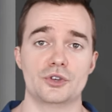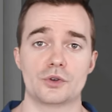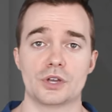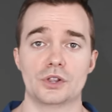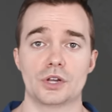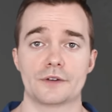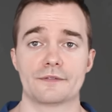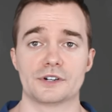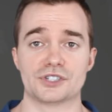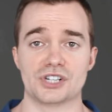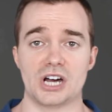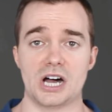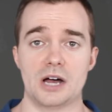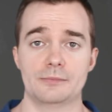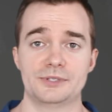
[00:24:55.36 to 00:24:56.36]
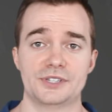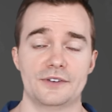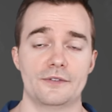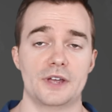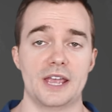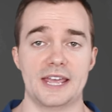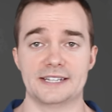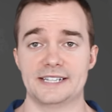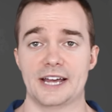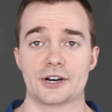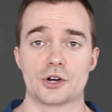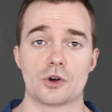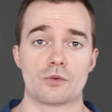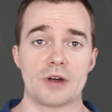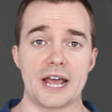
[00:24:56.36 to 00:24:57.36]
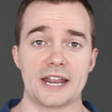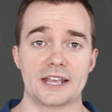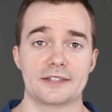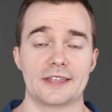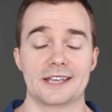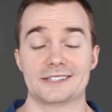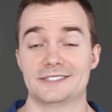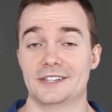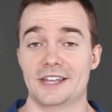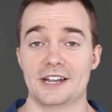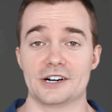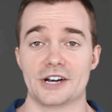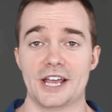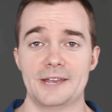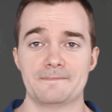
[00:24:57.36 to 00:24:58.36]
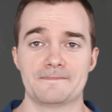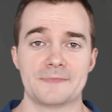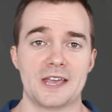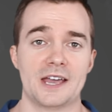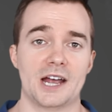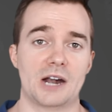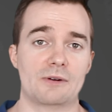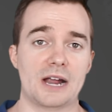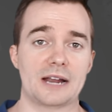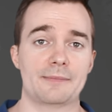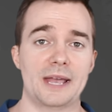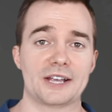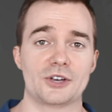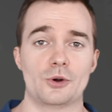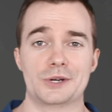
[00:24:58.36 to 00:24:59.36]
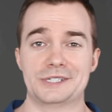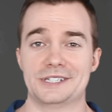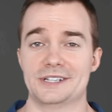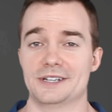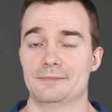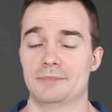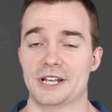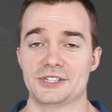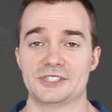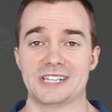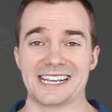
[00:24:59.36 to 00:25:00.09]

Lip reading: you can look for jobs in technical writing thanks to the internet. I recommend going to places